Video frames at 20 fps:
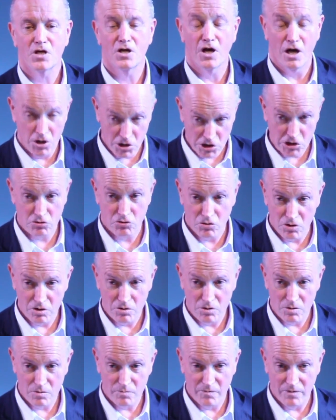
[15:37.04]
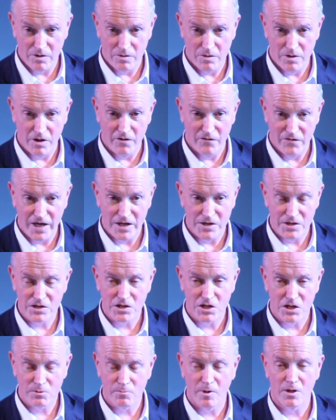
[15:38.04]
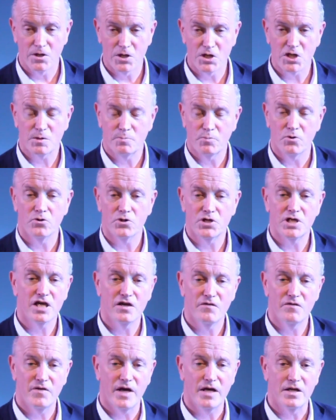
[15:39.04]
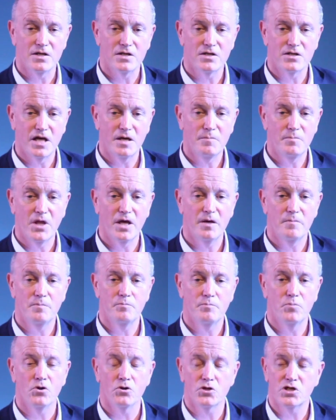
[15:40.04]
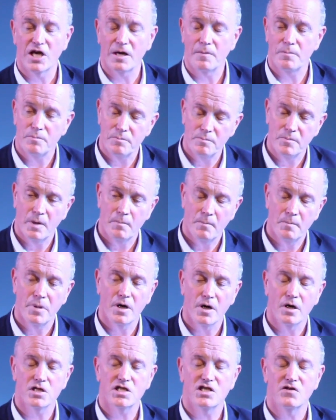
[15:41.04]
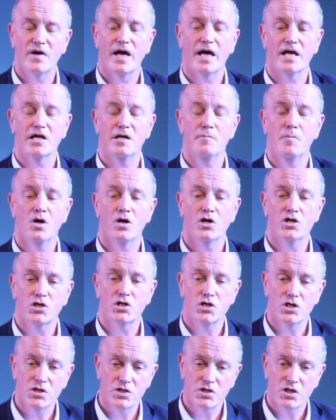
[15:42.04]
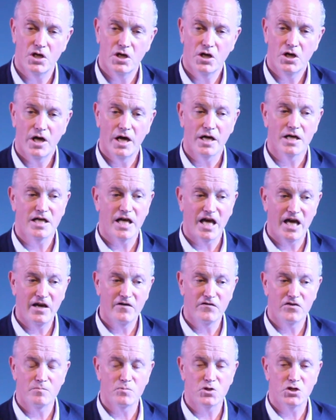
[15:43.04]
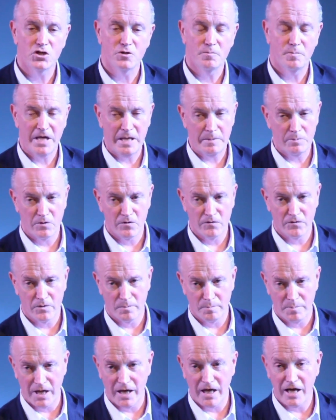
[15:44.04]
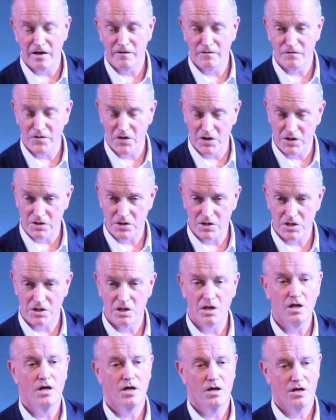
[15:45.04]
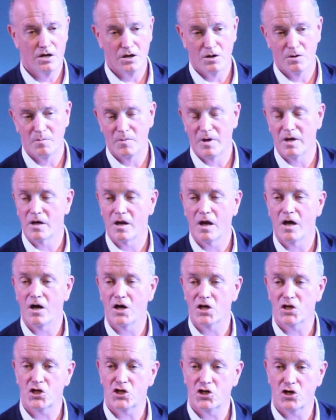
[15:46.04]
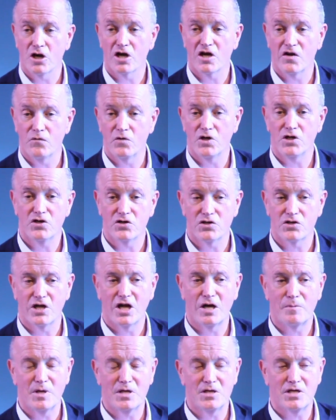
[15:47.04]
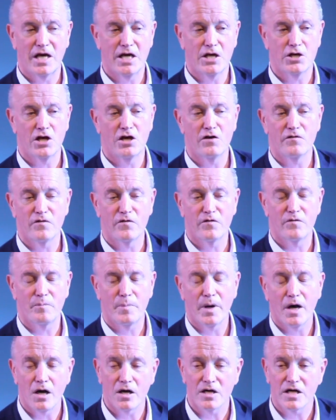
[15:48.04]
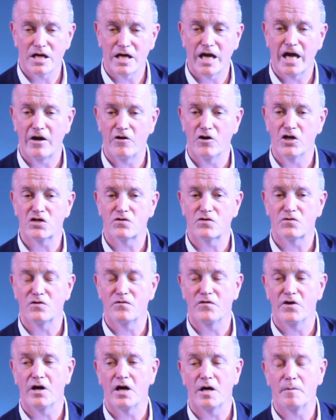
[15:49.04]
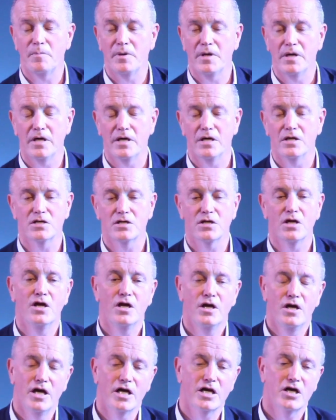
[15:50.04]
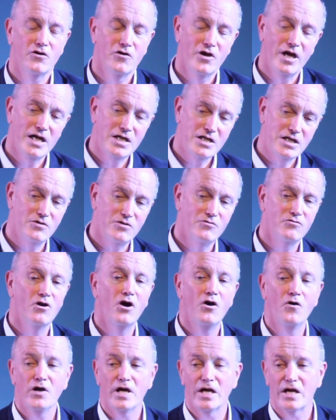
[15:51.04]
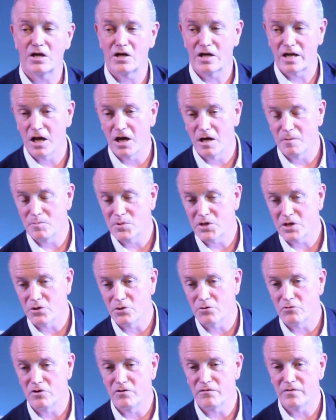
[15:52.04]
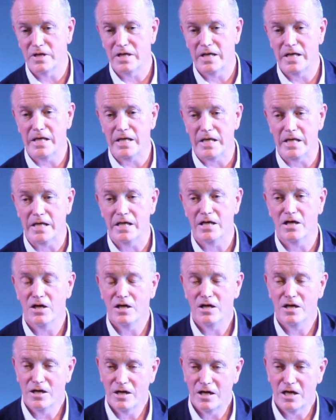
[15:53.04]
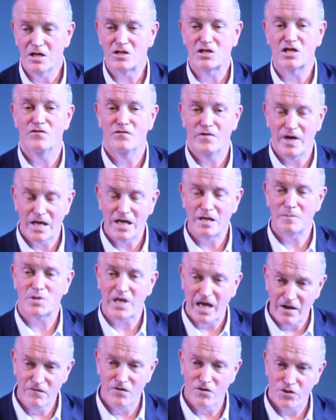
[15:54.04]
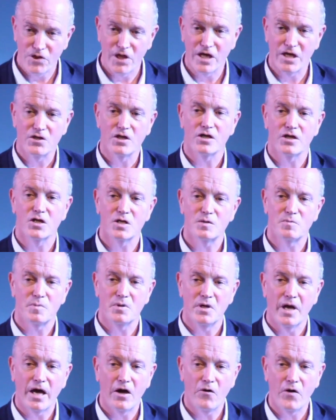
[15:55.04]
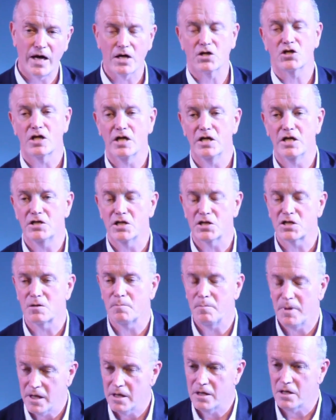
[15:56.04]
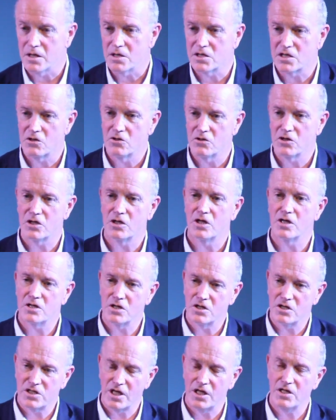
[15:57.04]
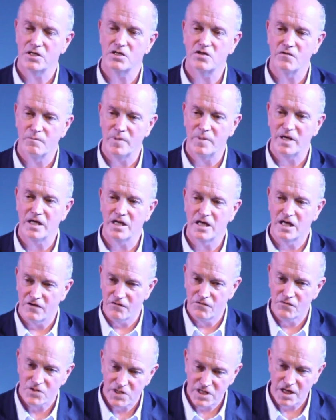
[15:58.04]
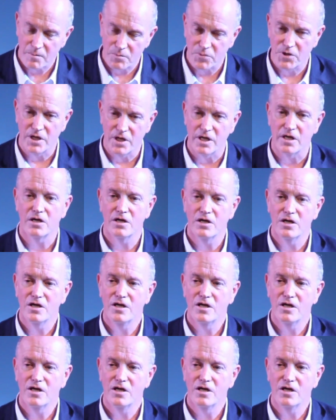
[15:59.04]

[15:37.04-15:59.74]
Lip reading: cultural events as well as sporting events. They bought up parts of Hackney Marshes and gave them to the people for playing fields, a large chunk of which has now been taken over for parking areas for the VIPs. It created rowing clubs on the River Lee. It developed everything that has now actually disappeared, so that the sense of being given something